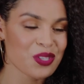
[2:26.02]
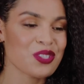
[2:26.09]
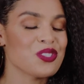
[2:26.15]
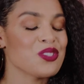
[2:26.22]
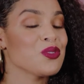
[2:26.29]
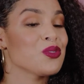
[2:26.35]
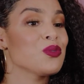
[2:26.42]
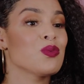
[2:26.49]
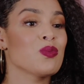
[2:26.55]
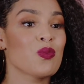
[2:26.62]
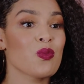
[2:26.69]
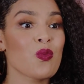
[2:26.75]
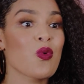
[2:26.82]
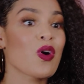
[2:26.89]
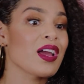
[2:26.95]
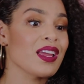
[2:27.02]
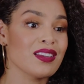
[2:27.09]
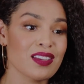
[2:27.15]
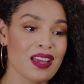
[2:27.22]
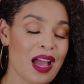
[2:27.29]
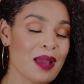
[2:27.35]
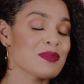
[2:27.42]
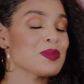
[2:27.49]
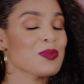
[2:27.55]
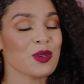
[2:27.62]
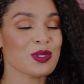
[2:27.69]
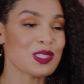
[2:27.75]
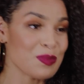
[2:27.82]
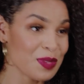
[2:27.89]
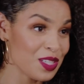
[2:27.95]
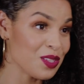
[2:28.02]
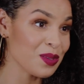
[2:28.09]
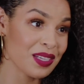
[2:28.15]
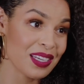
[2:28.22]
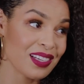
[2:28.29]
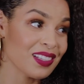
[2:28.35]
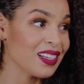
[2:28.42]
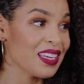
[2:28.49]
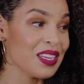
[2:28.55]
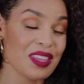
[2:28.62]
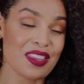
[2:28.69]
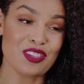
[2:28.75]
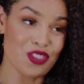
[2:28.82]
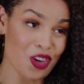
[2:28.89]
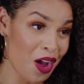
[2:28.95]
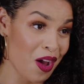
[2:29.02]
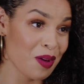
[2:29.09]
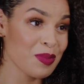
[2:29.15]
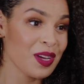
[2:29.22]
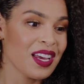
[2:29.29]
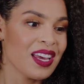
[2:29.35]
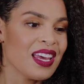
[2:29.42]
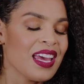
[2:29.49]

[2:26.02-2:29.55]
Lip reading: or to do what I'm supposed to be doing in the job.